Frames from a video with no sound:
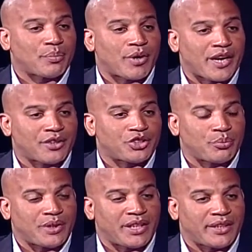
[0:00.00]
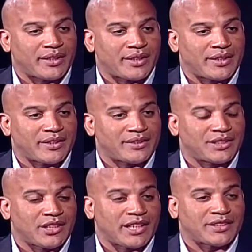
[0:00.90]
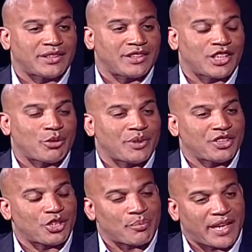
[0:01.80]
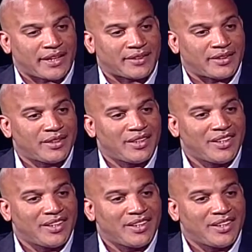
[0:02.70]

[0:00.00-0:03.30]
prior to being selected to come in command